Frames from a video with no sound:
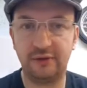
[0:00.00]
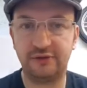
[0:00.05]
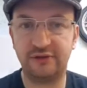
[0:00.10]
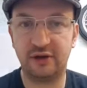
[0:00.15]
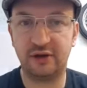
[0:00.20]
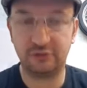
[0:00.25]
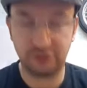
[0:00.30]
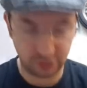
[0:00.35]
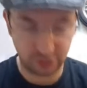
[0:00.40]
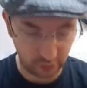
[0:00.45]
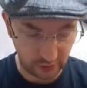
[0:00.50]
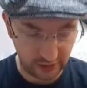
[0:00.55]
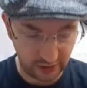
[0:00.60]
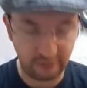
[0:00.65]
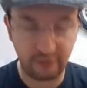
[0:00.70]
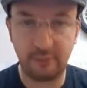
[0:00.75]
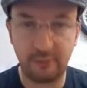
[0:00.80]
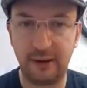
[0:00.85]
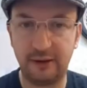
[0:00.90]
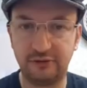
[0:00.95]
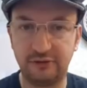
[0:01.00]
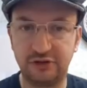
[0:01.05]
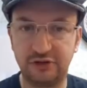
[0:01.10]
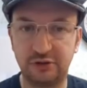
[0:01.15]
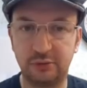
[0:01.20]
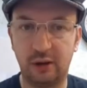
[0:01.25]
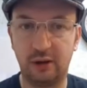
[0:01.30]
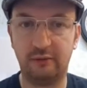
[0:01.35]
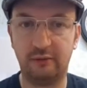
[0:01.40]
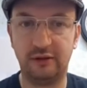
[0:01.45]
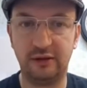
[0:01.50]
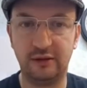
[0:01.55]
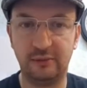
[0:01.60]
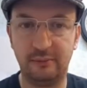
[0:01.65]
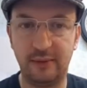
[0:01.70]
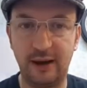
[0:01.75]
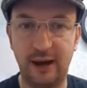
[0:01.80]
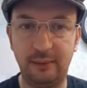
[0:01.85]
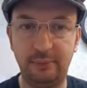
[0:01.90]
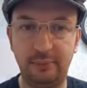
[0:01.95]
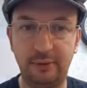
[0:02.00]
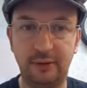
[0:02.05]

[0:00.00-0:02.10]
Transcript: tells you whereabouts you are in the map,